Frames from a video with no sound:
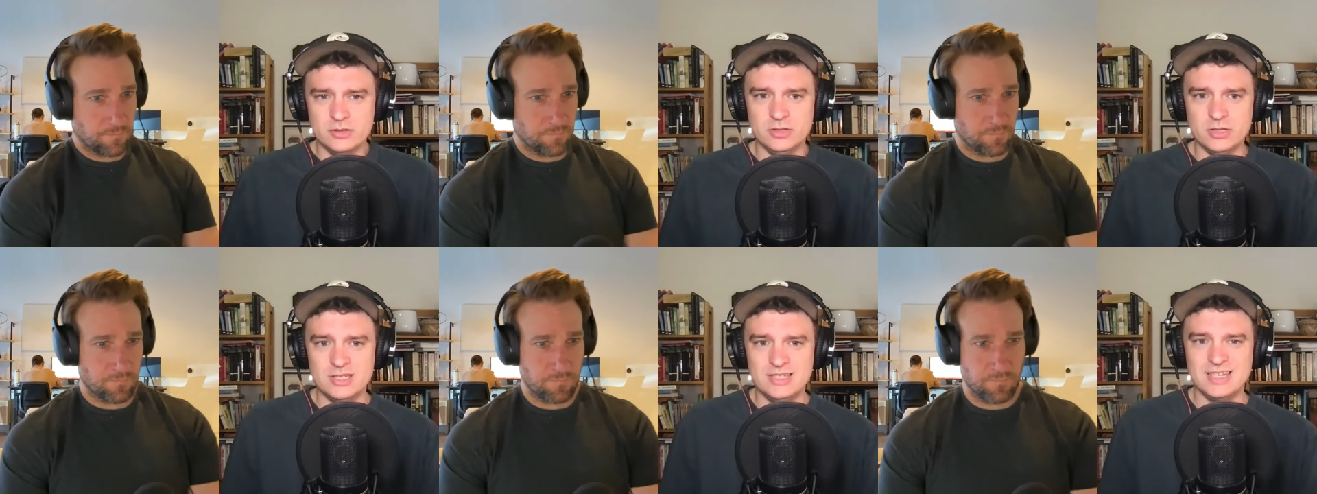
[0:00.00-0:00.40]

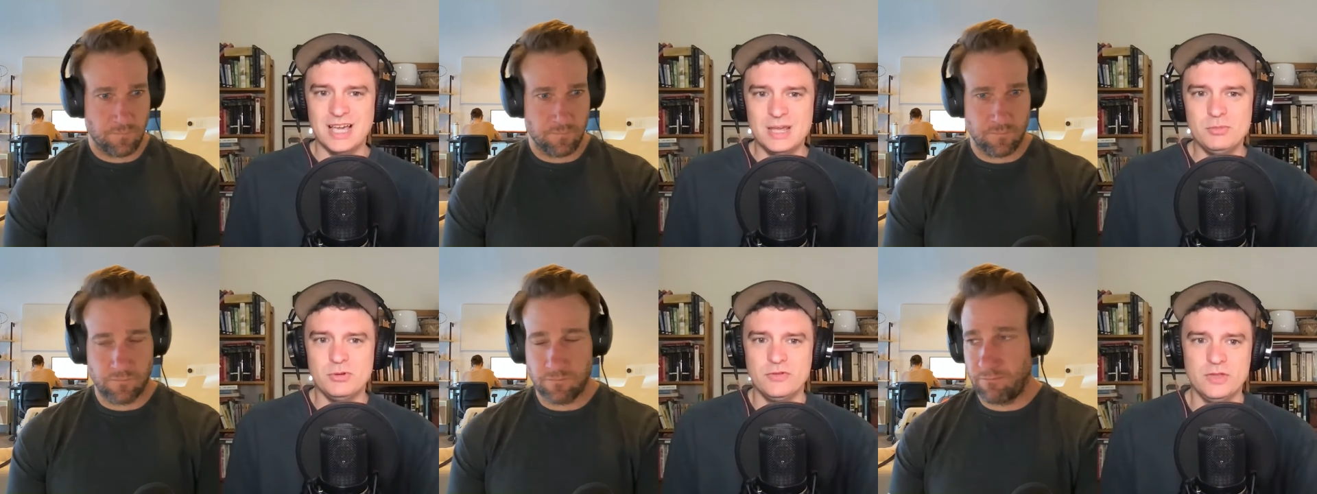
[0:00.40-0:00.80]
Speaker 1: the
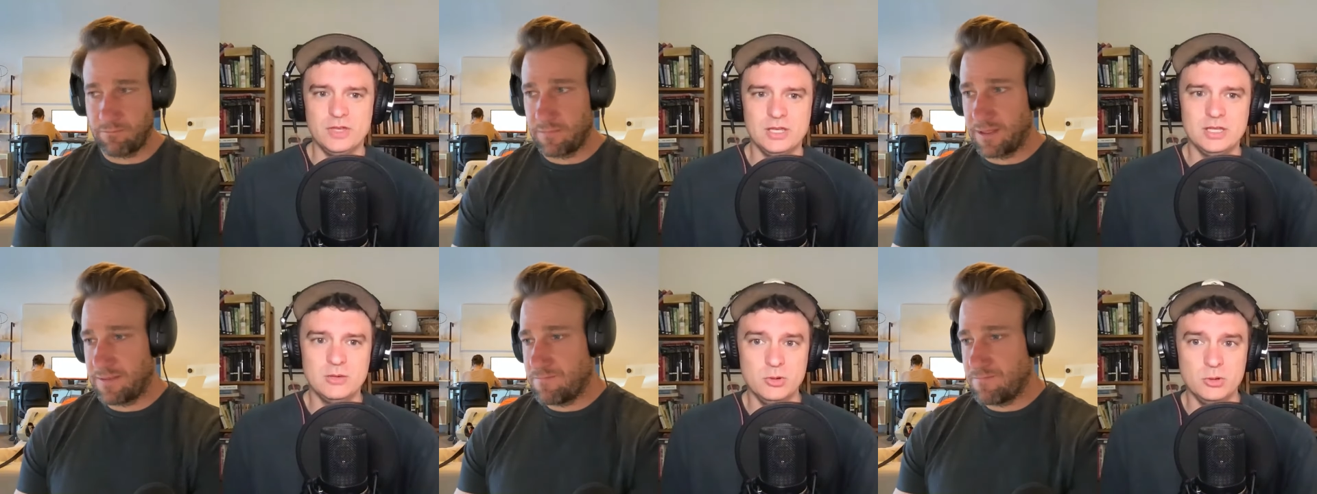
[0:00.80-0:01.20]
type of
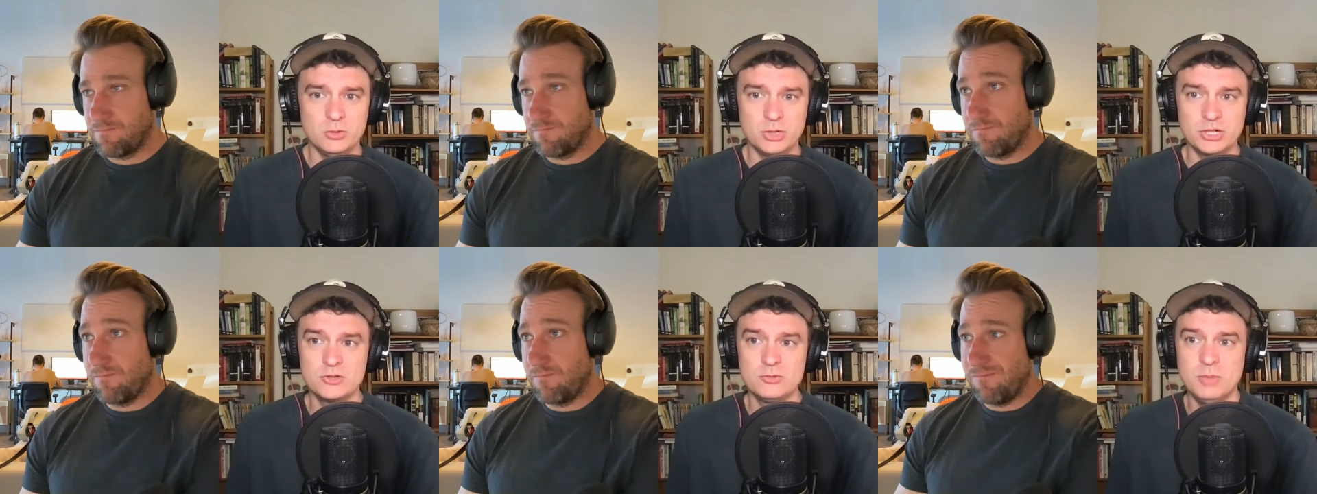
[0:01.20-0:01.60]
thing that we
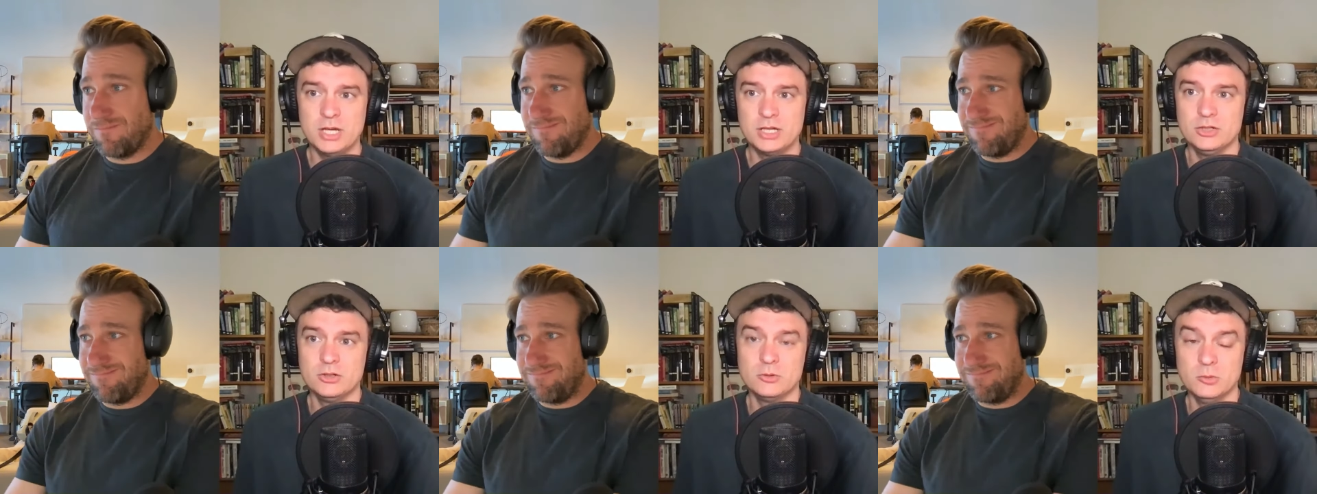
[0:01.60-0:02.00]
were
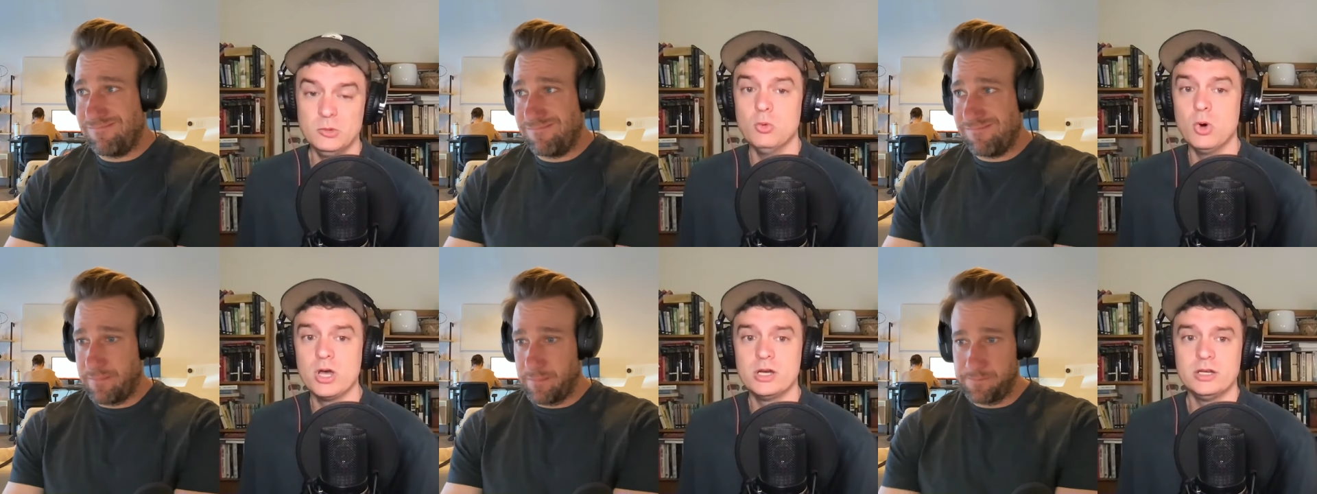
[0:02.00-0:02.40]
expecting or we
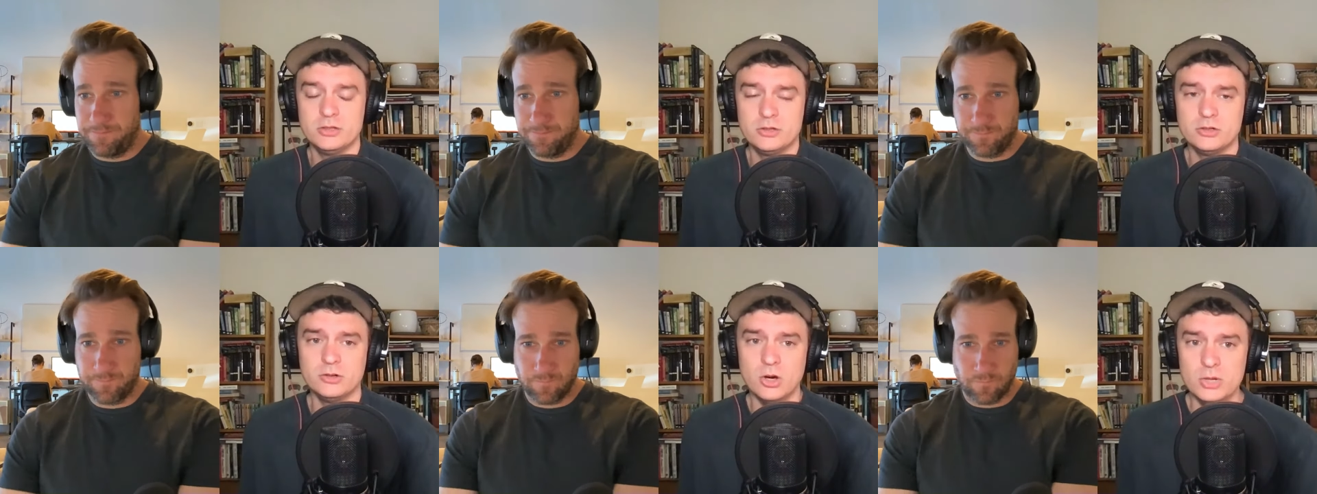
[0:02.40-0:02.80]
wanted
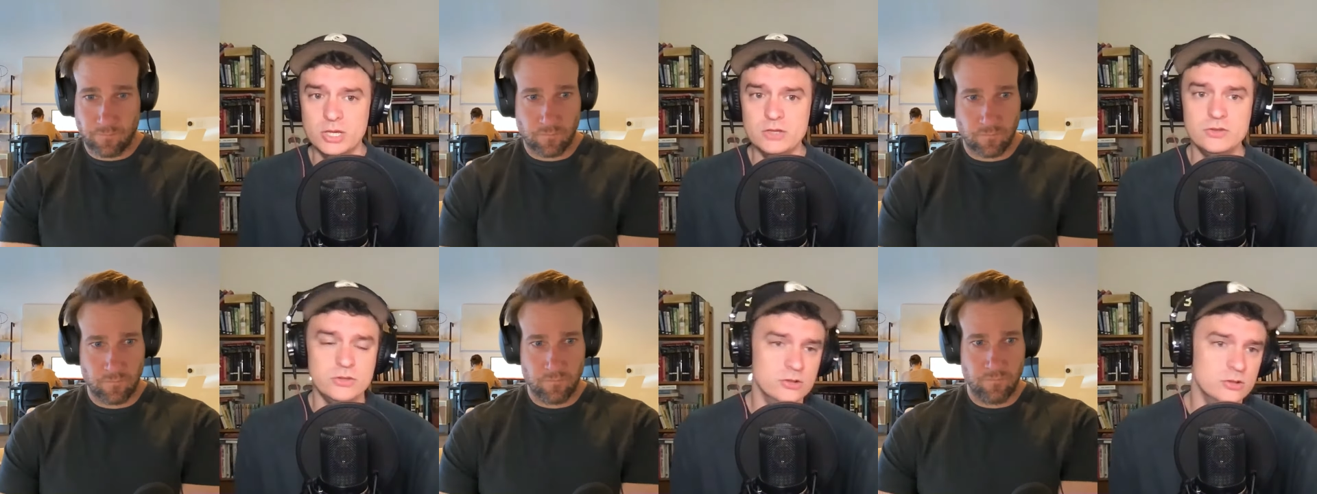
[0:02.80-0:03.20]
it to grow
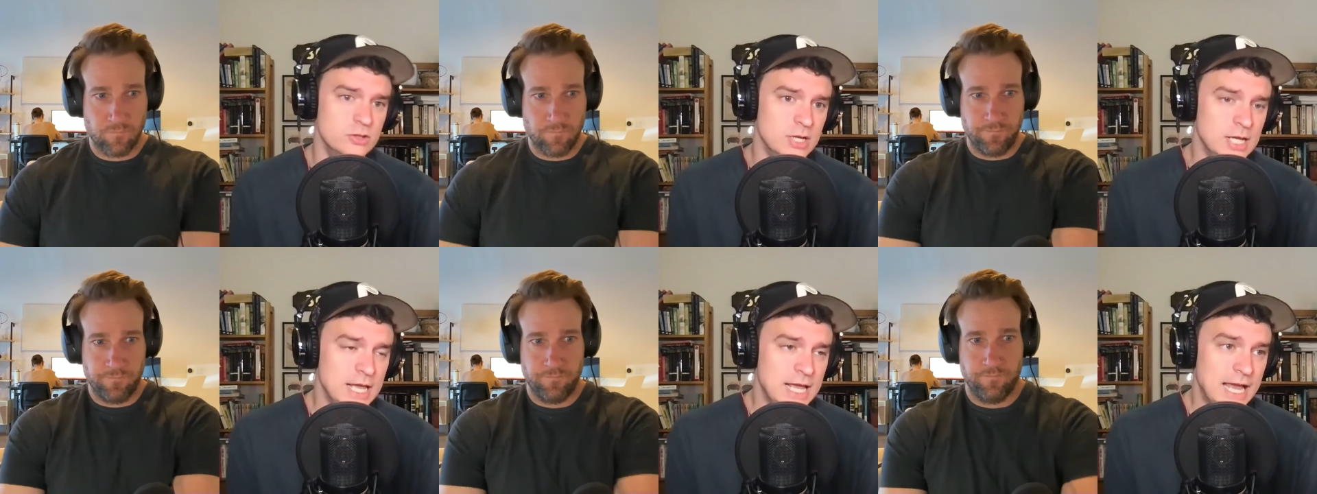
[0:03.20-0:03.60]
into
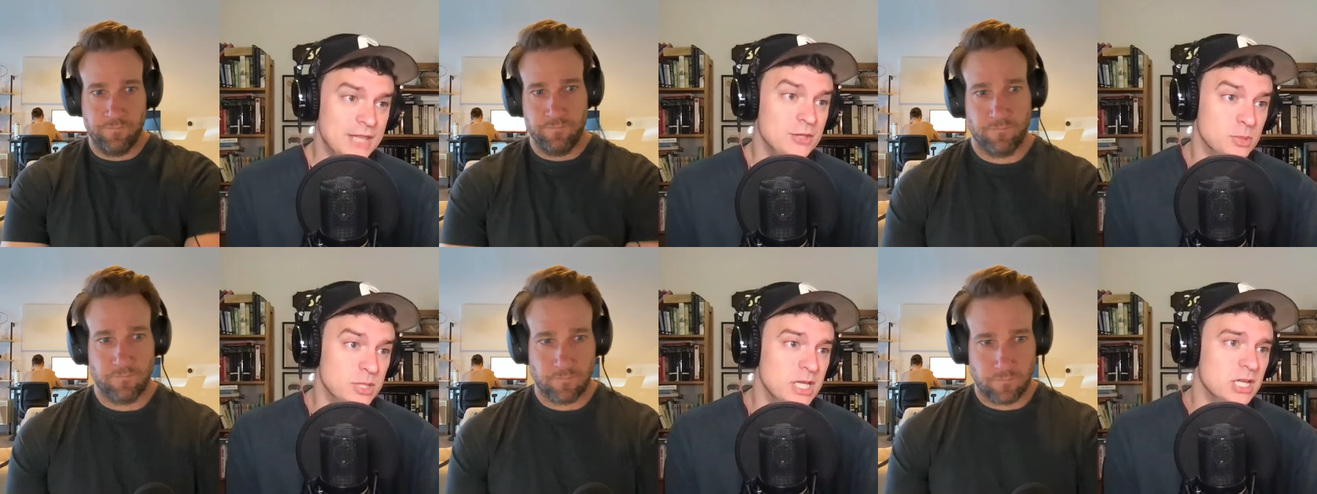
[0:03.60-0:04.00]

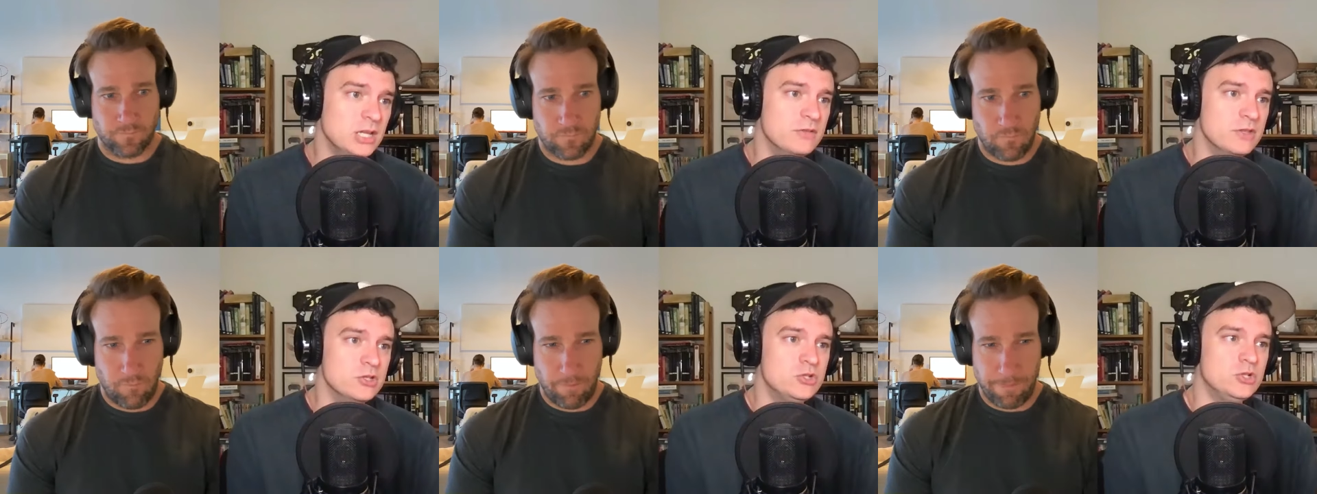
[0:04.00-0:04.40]
at the beginning
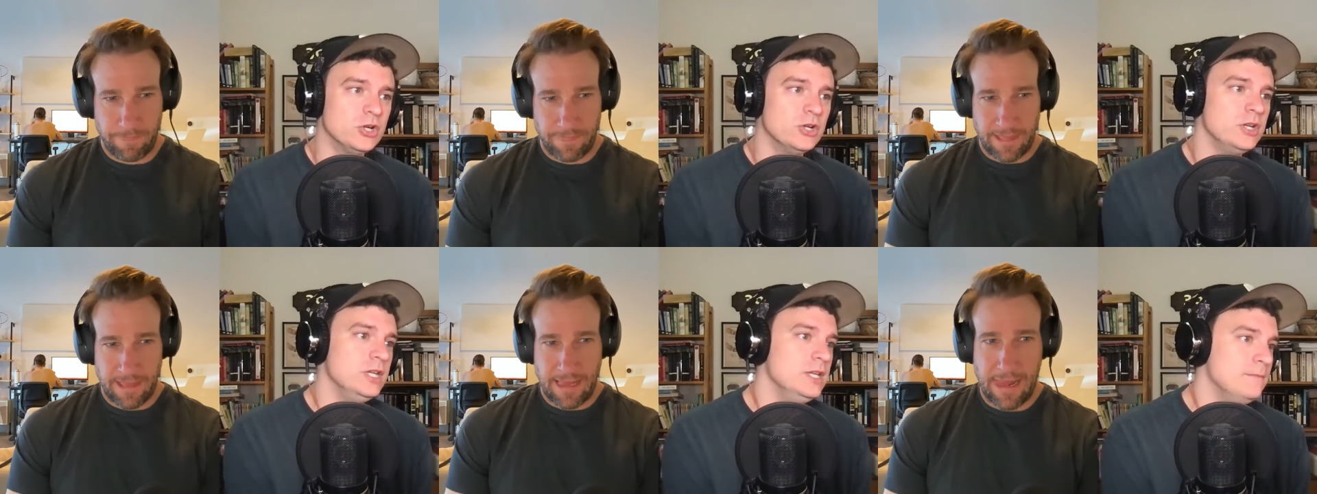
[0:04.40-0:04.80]
of this
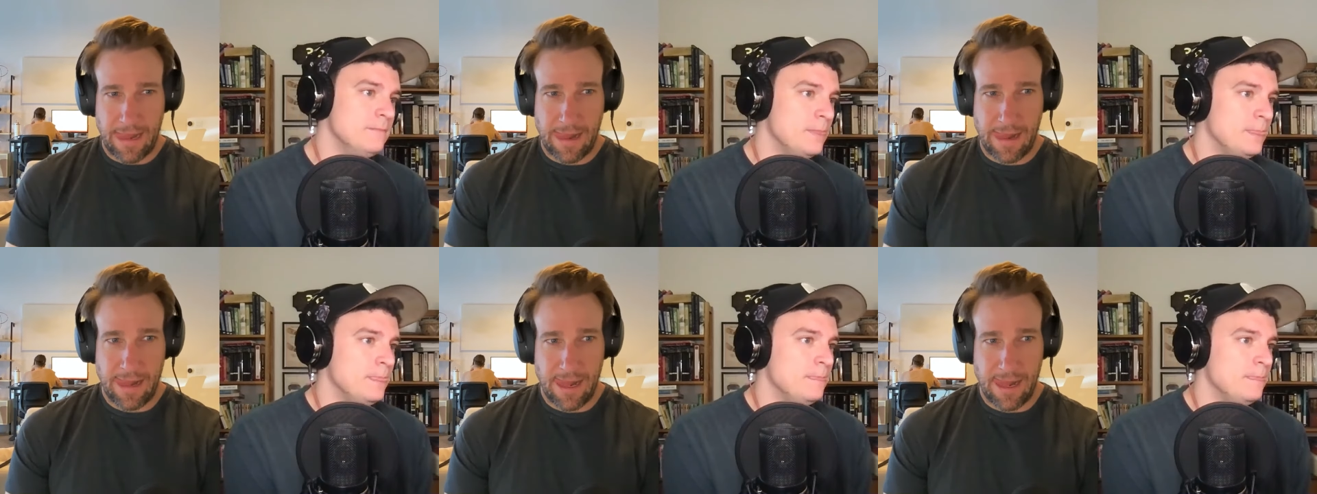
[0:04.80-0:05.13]
journey.